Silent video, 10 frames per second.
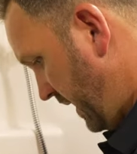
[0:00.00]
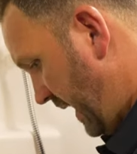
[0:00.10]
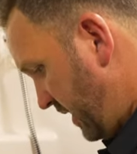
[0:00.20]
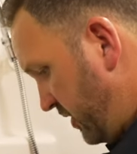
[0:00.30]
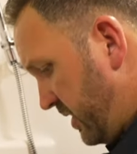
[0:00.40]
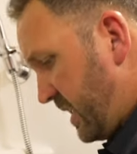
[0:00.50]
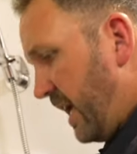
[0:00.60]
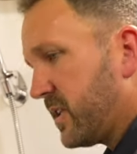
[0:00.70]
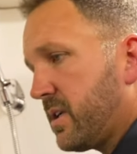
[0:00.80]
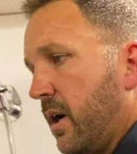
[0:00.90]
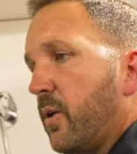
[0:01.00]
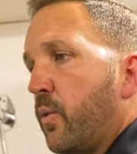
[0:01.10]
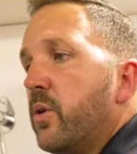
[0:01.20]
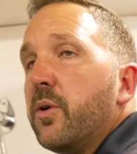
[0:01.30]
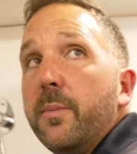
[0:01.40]
and you just have a ton of
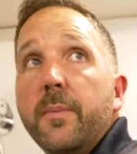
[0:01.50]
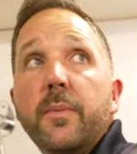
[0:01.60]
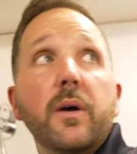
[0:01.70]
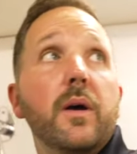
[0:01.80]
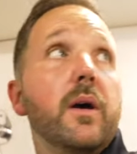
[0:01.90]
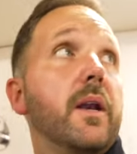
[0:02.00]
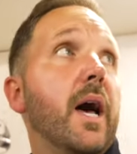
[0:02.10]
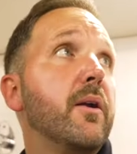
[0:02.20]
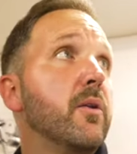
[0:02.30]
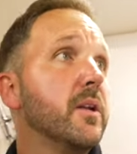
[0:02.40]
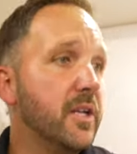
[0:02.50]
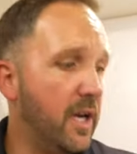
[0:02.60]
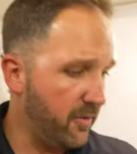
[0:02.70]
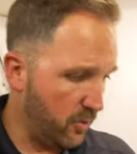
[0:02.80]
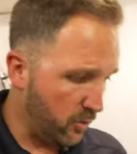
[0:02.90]
room. Not only do you
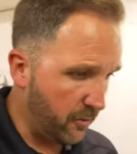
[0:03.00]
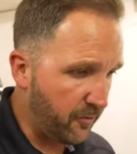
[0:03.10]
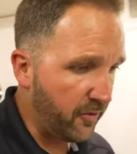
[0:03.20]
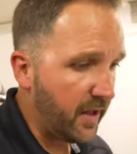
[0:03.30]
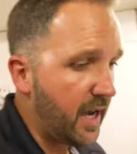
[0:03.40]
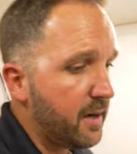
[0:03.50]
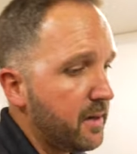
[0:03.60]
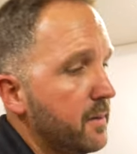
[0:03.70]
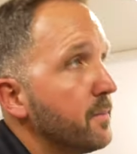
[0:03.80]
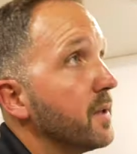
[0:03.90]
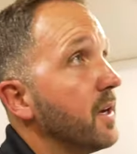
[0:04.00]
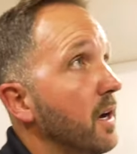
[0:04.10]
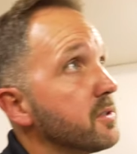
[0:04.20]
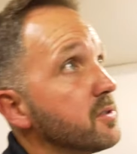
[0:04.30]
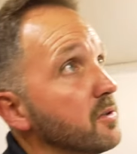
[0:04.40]
have the room for that, they
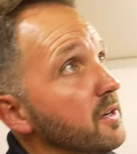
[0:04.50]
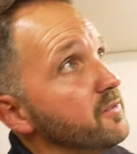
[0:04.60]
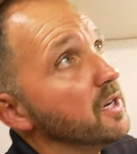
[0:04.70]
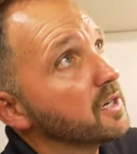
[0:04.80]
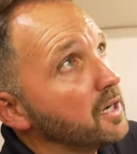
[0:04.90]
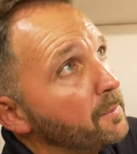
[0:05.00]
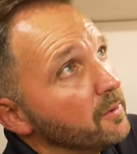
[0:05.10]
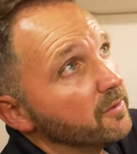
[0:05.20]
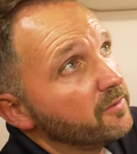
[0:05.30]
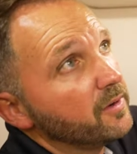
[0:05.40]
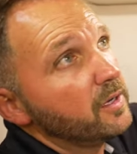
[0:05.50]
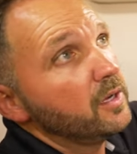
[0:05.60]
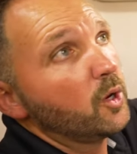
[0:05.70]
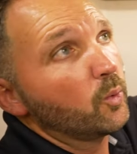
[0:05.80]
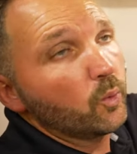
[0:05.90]
also give you a couple of
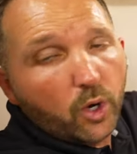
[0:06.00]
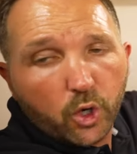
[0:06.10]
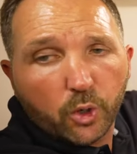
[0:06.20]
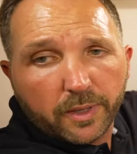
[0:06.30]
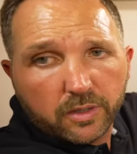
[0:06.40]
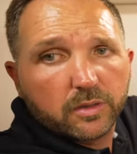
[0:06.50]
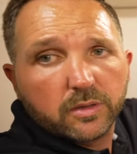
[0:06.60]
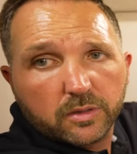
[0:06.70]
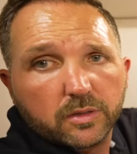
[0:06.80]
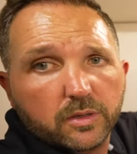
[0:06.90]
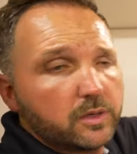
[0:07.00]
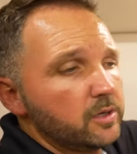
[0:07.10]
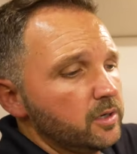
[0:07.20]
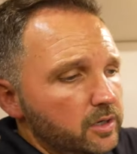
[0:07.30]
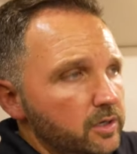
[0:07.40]
robe
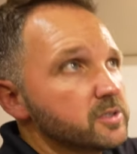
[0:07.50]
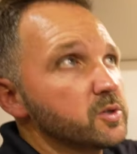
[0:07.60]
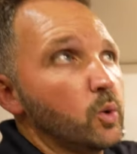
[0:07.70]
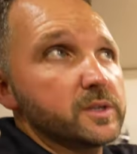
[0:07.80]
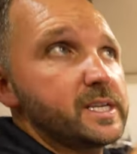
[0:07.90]
hooks or